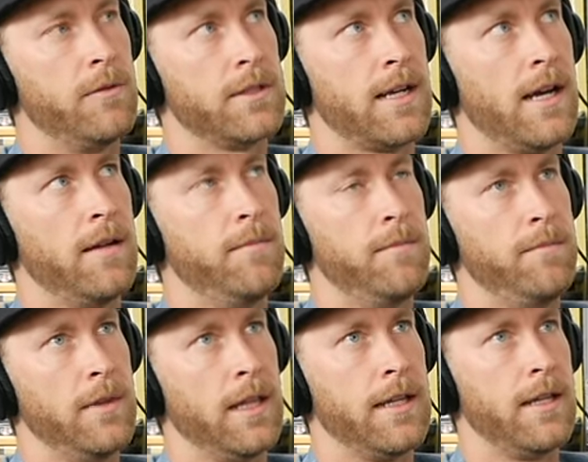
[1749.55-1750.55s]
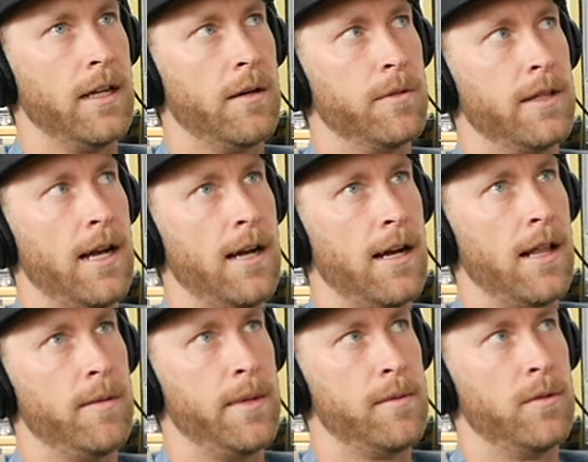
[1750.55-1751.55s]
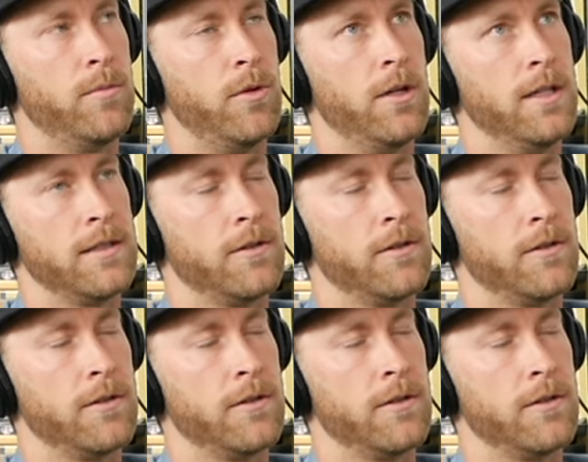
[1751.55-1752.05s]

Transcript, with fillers: was kind of linking up with the Alabama boys.